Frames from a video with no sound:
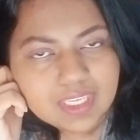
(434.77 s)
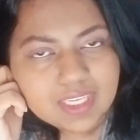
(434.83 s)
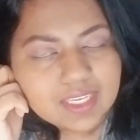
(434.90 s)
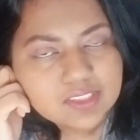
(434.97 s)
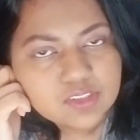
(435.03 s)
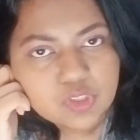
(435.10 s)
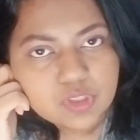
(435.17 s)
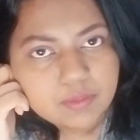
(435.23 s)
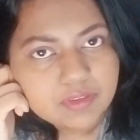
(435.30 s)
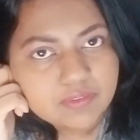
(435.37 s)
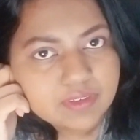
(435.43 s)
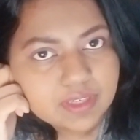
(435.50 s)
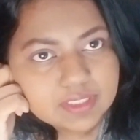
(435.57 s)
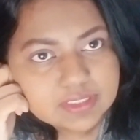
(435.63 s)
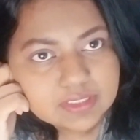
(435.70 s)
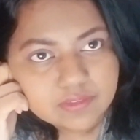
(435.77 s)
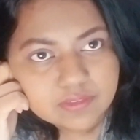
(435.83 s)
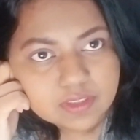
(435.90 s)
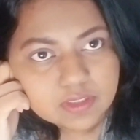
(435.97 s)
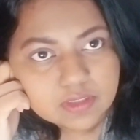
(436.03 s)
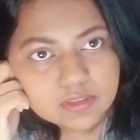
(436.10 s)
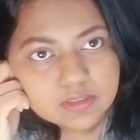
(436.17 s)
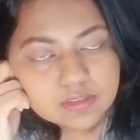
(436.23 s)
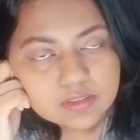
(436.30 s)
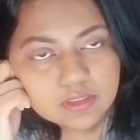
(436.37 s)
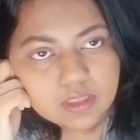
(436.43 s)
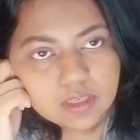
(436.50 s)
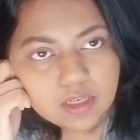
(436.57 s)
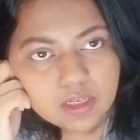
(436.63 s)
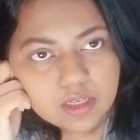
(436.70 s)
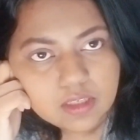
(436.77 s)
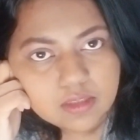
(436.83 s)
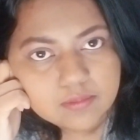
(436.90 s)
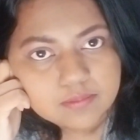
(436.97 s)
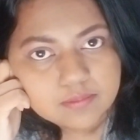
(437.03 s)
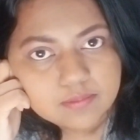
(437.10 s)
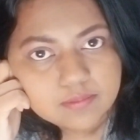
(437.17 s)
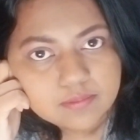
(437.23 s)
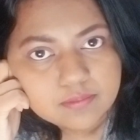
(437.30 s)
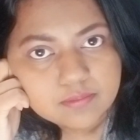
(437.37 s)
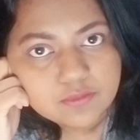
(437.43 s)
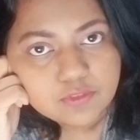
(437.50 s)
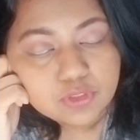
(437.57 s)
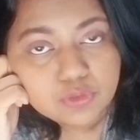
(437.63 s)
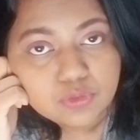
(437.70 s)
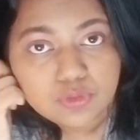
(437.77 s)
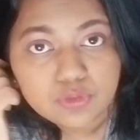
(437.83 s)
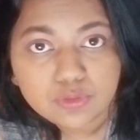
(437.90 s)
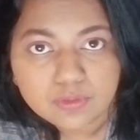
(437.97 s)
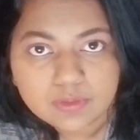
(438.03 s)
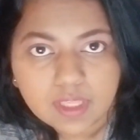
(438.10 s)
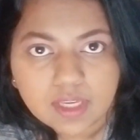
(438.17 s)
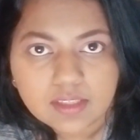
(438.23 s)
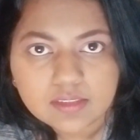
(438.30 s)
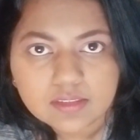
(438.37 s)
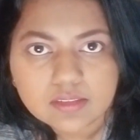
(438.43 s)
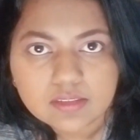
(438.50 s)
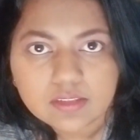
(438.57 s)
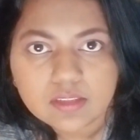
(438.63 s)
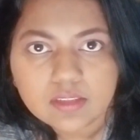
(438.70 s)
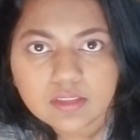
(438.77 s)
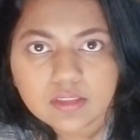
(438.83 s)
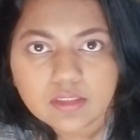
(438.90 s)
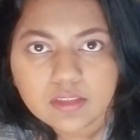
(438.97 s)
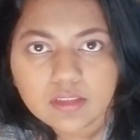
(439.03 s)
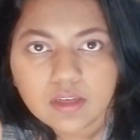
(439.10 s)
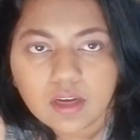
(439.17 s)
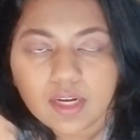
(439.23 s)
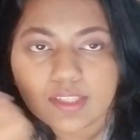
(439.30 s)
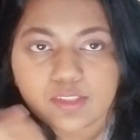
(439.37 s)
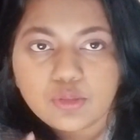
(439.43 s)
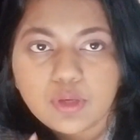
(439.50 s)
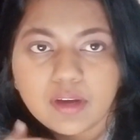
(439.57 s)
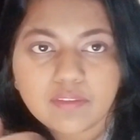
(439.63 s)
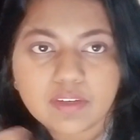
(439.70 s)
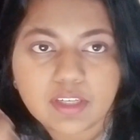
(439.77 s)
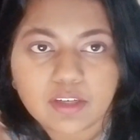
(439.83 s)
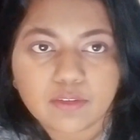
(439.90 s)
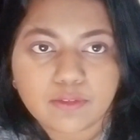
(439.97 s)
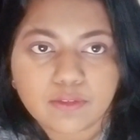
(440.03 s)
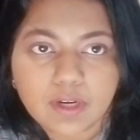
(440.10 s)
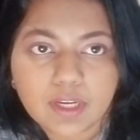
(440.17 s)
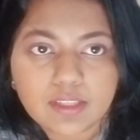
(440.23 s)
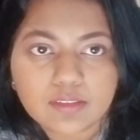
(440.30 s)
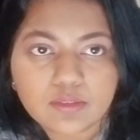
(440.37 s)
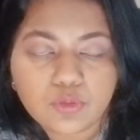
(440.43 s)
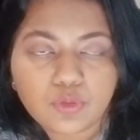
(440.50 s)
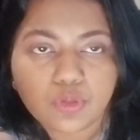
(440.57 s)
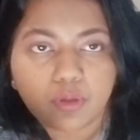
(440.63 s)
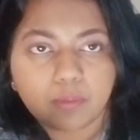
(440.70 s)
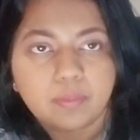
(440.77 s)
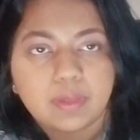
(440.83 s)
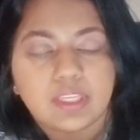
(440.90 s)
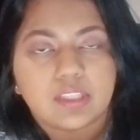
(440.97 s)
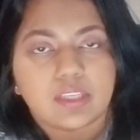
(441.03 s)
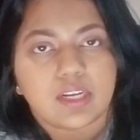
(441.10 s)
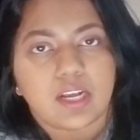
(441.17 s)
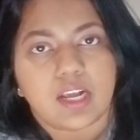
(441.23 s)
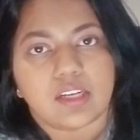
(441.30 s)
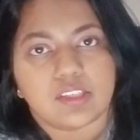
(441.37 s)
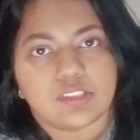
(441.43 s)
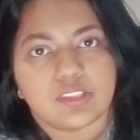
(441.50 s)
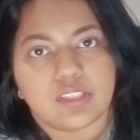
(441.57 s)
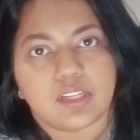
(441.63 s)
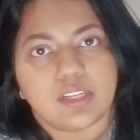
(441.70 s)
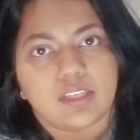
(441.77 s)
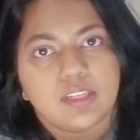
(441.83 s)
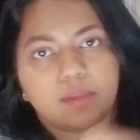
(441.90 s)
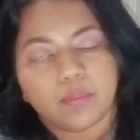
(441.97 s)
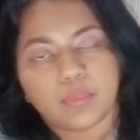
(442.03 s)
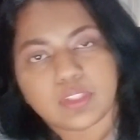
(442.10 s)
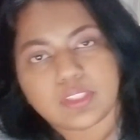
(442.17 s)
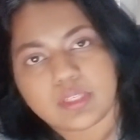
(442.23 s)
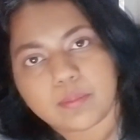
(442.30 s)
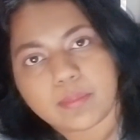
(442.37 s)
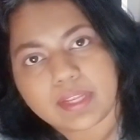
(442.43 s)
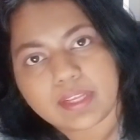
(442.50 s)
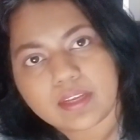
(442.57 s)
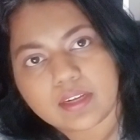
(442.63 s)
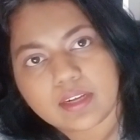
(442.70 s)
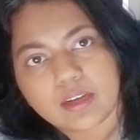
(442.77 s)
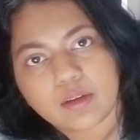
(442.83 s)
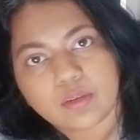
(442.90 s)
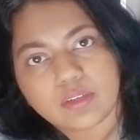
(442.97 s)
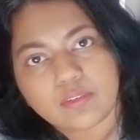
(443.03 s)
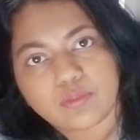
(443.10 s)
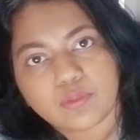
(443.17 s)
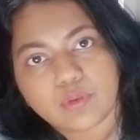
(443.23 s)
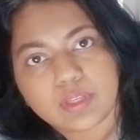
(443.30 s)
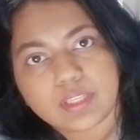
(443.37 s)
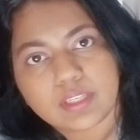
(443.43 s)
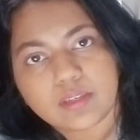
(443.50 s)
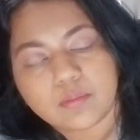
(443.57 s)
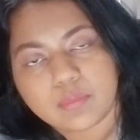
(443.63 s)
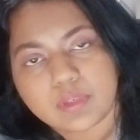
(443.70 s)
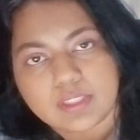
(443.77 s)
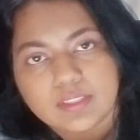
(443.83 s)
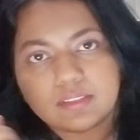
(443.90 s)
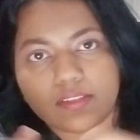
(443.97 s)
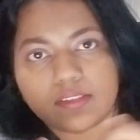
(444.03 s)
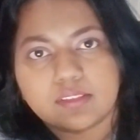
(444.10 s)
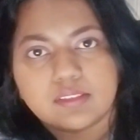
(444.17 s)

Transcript: it's going to be very difficult for you to do that, unless you have like a friend who you can pay the cash and then they put their bank account info in, but